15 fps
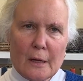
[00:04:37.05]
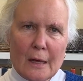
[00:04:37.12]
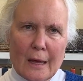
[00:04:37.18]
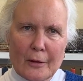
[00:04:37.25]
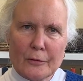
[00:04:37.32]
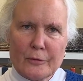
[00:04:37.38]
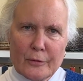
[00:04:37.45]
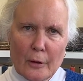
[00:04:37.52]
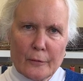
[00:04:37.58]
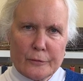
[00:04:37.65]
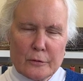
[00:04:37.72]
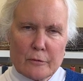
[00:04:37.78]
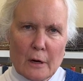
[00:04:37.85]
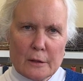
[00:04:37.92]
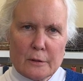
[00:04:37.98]
and
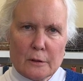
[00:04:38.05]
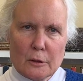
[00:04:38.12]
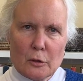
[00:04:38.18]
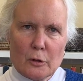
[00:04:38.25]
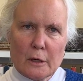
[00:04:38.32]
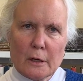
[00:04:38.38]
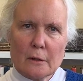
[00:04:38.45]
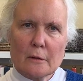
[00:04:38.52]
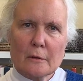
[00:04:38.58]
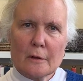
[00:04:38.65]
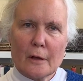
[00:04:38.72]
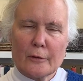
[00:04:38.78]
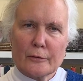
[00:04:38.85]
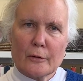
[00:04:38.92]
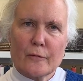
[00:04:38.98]
self-directed learning
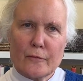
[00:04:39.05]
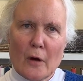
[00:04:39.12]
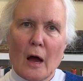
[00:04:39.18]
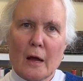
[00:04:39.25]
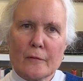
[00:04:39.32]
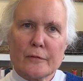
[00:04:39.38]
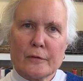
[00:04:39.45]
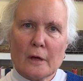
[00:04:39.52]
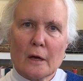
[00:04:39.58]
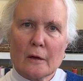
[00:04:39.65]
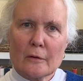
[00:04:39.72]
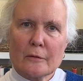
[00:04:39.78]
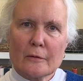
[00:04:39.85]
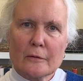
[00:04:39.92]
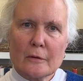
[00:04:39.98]
as the 5
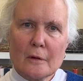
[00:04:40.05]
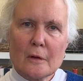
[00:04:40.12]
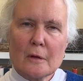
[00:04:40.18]
things